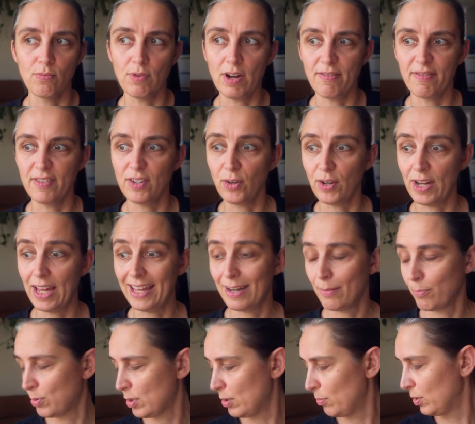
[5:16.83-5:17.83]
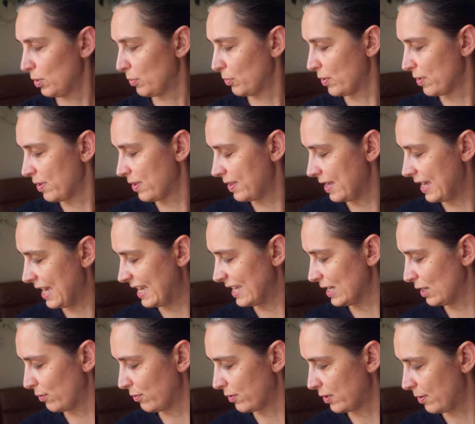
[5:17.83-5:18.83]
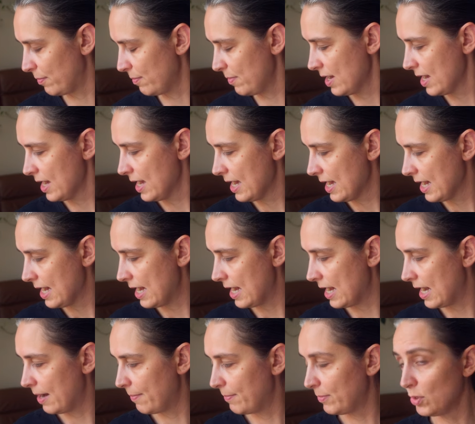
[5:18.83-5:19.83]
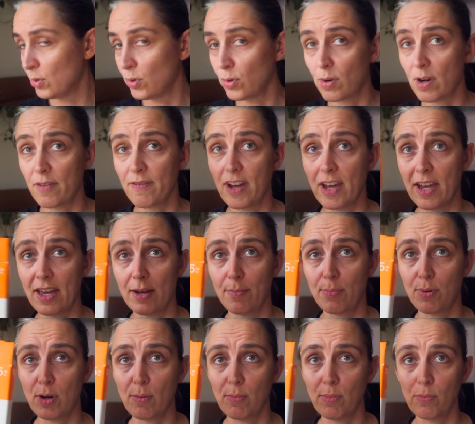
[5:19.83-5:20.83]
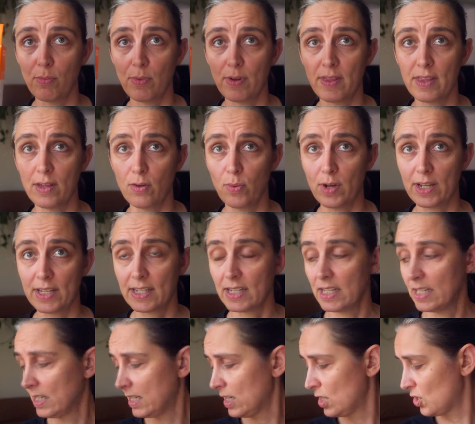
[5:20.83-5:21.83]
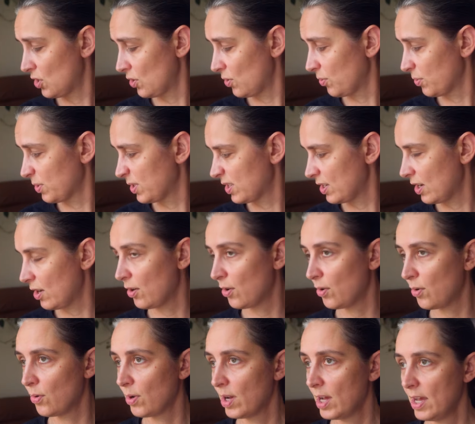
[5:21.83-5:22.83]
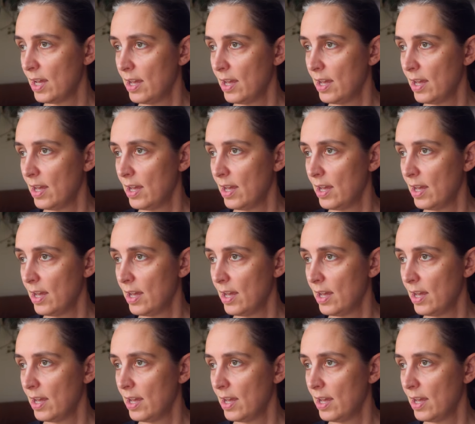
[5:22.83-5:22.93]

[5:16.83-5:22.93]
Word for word: I've not had a problem with any of them, uh, nor have I had a problem with the Western Digital. So